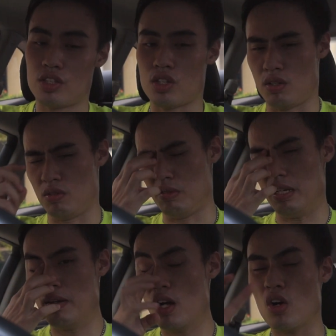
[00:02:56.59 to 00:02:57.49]
So
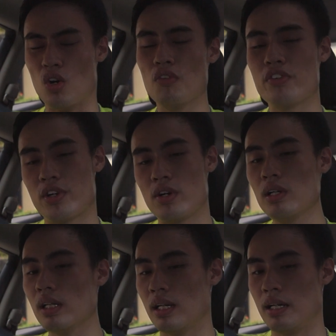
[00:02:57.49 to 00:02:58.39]

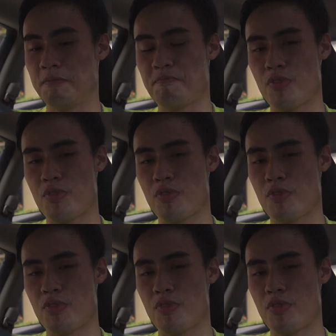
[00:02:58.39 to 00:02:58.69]
overall,